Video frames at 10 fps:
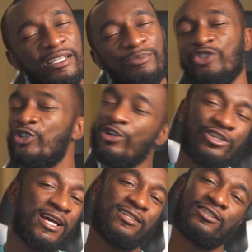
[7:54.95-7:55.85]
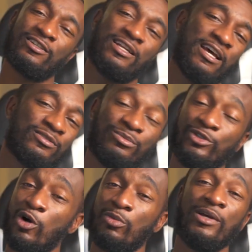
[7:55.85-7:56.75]
I'm sure you guys are gonna have some
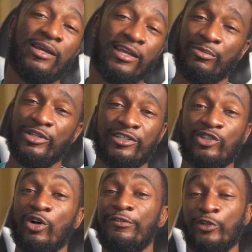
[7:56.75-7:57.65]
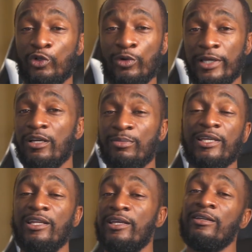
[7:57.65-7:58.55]
dope images. So if you do end up
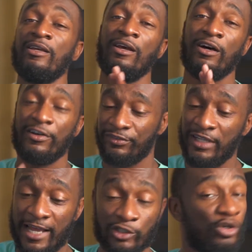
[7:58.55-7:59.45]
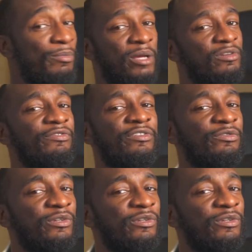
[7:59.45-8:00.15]
getting a Flash, or maybe